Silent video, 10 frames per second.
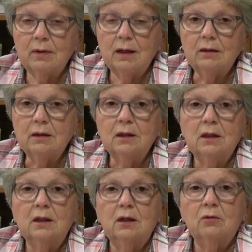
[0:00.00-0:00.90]
about.
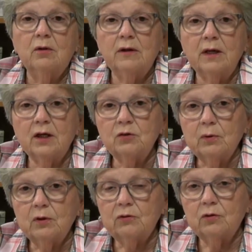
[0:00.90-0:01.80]
When the next
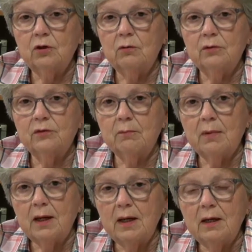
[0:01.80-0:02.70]
person, who was a
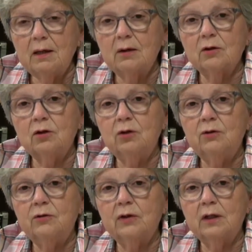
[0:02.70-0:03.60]
man,
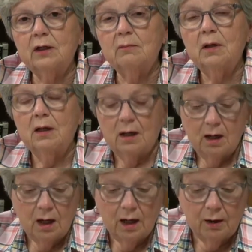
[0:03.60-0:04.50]
accused him
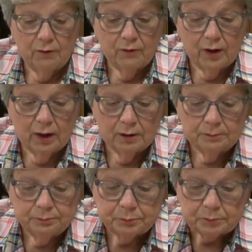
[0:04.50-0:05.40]
of
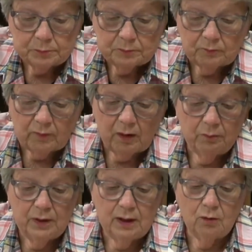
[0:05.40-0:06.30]

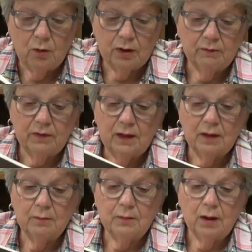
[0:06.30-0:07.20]
being one of
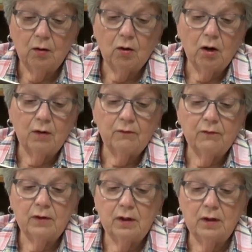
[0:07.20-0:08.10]
them, or of
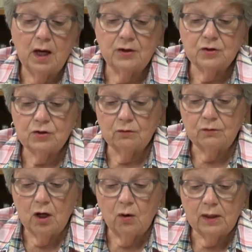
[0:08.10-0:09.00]
not just of
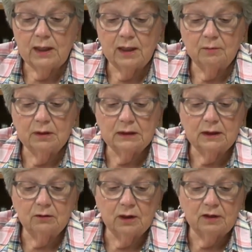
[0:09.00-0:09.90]
knowing him, but
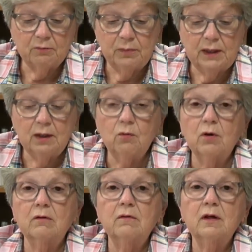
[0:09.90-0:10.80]
literally of being
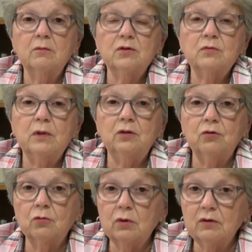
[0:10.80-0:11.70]
one of them, which means
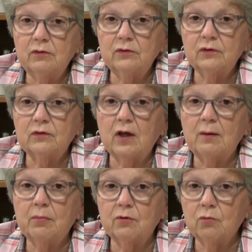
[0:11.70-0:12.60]
you're one of his
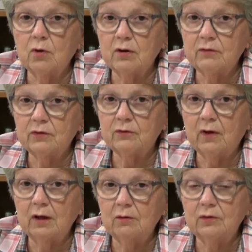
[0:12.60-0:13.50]
disciples, one of his
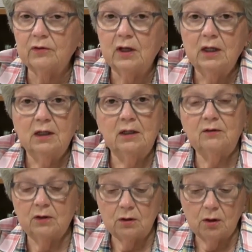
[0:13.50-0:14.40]
followers, he
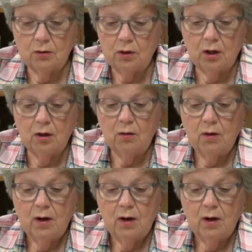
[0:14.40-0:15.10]
said, no,